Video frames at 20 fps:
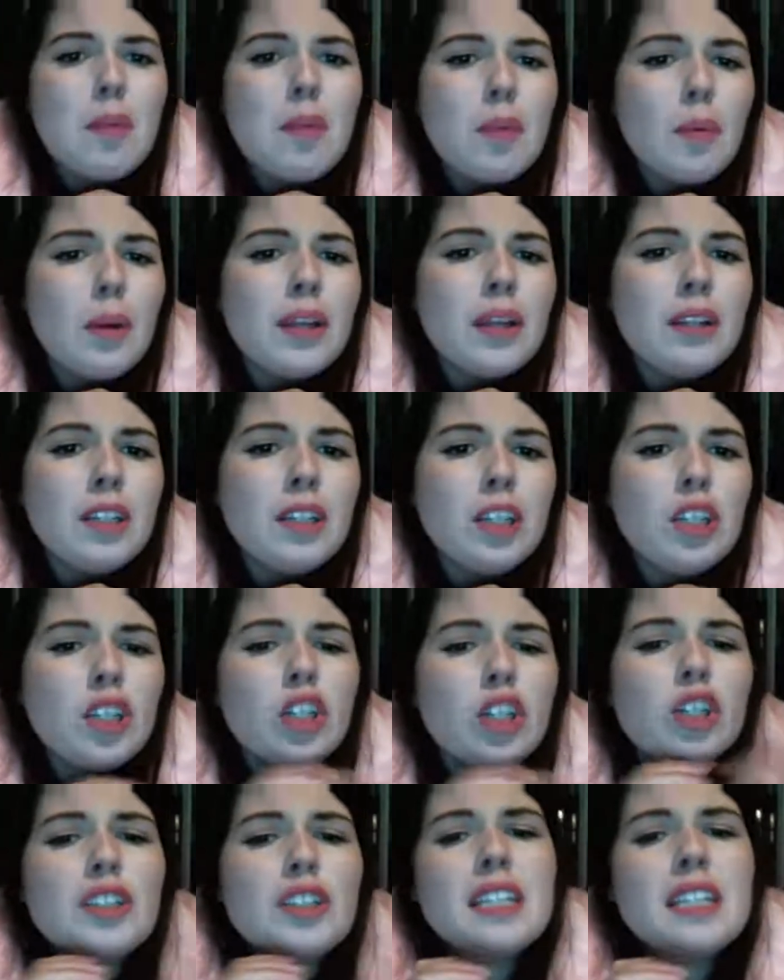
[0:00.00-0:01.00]
But when
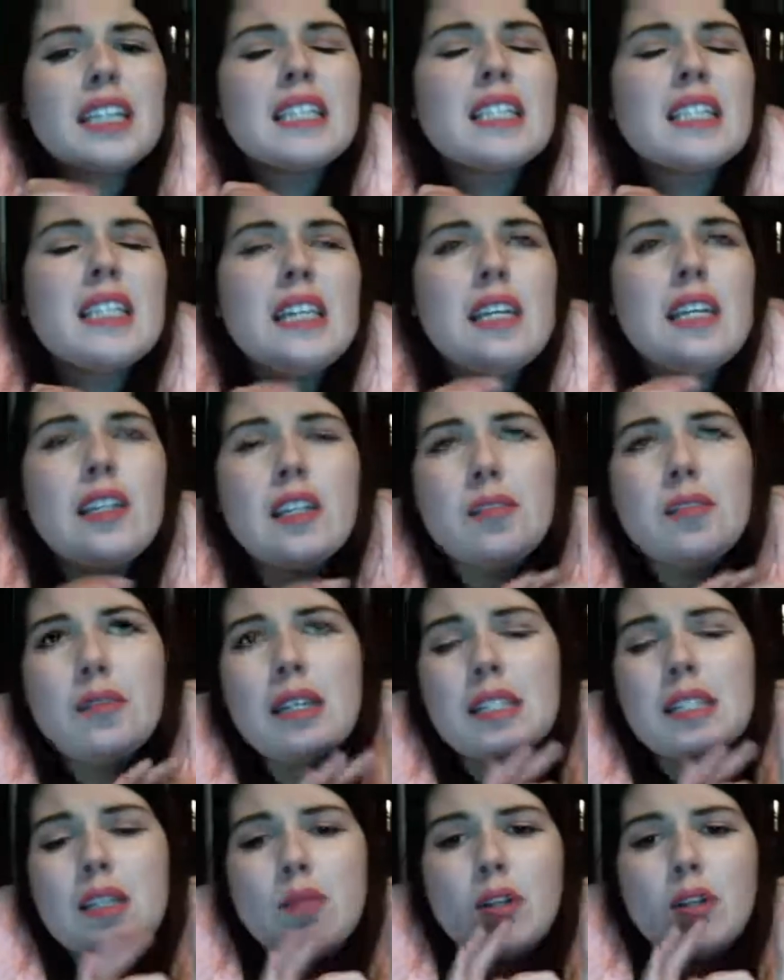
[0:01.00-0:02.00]
you're 16 and you
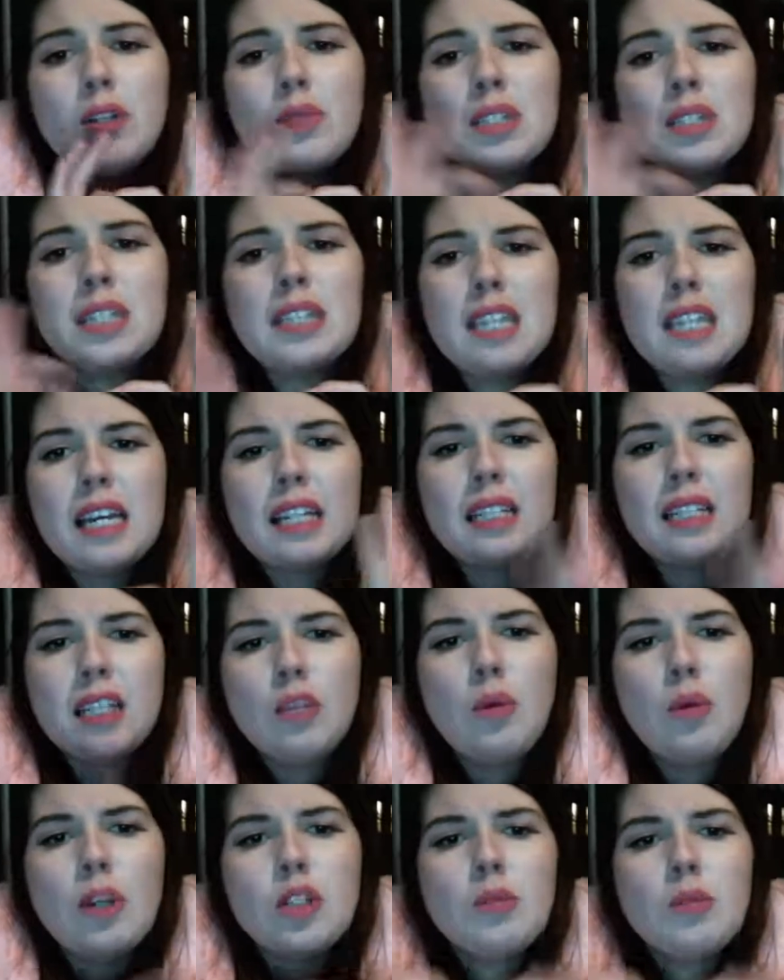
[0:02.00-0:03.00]
meet someone who's 6
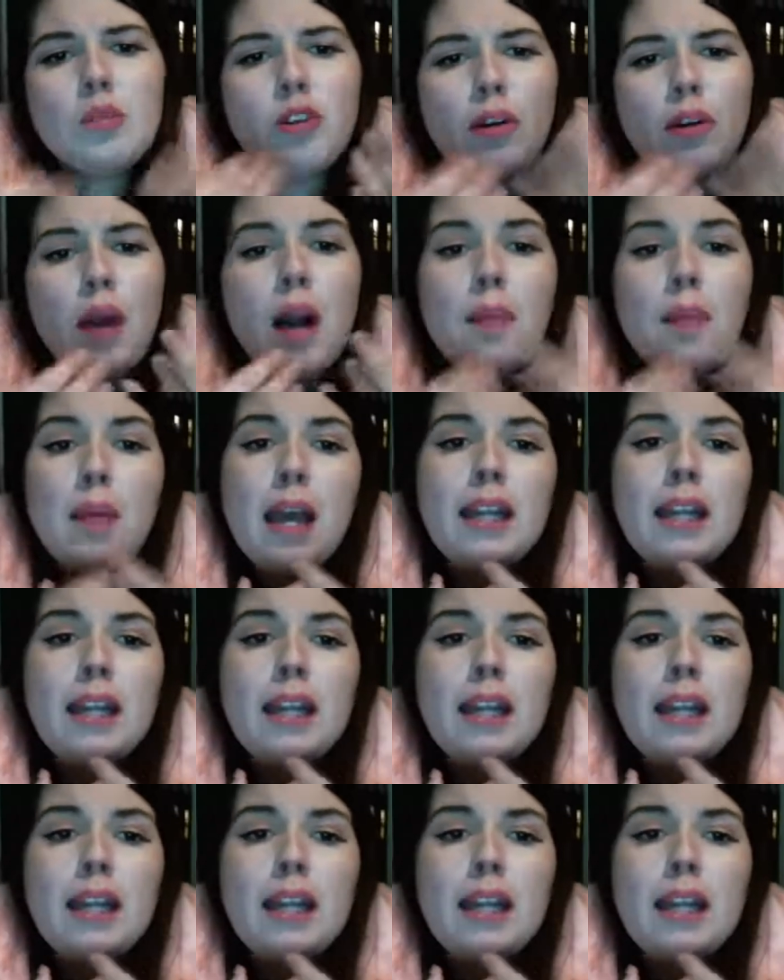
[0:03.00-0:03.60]
and you watch them grow up